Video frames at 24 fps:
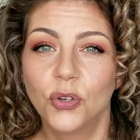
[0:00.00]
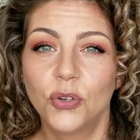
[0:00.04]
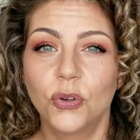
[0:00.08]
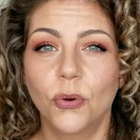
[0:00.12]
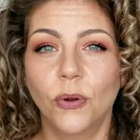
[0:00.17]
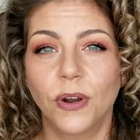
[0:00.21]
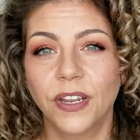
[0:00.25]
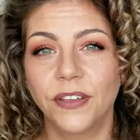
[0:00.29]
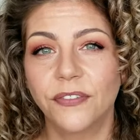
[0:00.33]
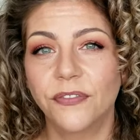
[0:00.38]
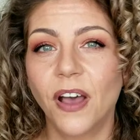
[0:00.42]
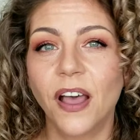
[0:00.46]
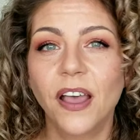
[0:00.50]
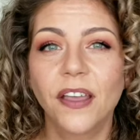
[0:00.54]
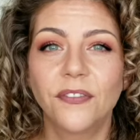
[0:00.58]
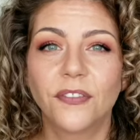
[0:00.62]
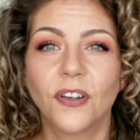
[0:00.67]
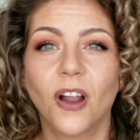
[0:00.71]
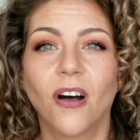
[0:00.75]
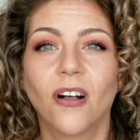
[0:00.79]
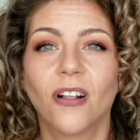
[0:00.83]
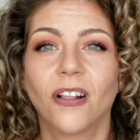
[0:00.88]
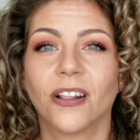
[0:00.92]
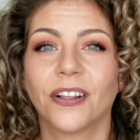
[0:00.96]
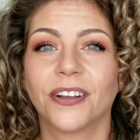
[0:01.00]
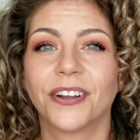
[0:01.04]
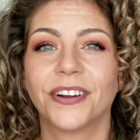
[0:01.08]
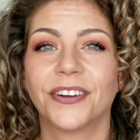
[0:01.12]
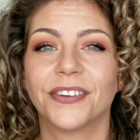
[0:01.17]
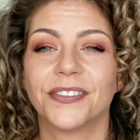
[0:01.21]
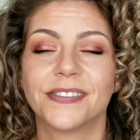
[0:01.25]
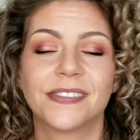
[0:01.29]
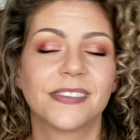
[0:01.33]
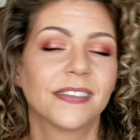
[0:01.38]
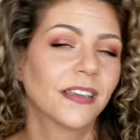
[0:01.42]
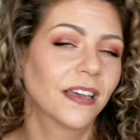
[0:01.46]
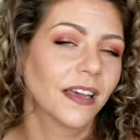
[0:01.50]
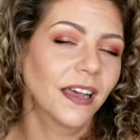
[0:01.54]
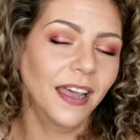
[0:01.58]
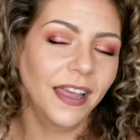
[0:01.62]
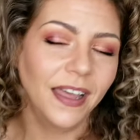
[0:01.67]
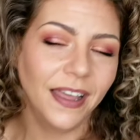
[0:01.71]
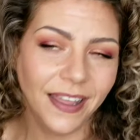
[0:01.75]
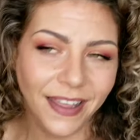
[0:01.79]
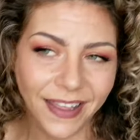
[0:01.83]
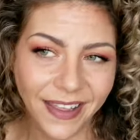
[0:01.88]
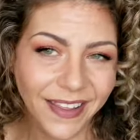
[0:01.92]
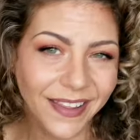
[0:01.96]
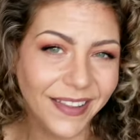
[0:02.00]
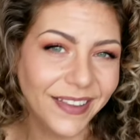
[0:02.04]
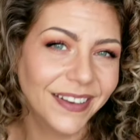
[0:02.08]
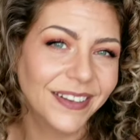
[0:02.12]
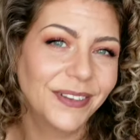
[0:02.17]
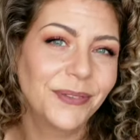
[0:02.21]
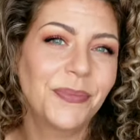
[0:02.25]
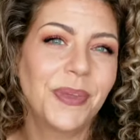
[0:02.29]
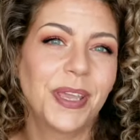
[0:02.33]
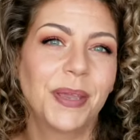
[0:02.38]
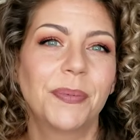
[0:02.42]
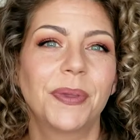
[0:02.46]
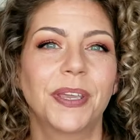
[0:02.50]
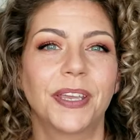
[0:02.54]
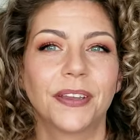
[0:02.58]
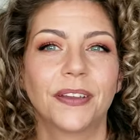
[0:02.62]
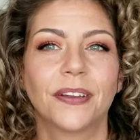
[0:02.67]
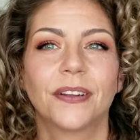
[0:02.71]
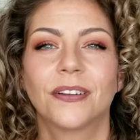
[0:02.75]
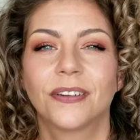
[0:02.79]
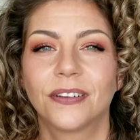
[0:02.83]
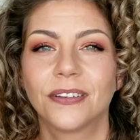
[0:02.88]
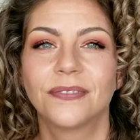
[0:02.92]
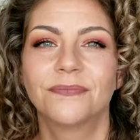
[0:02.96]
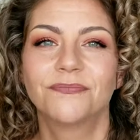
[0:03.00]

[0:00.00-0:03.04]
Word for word: twenty-five dollars, uh, maybe.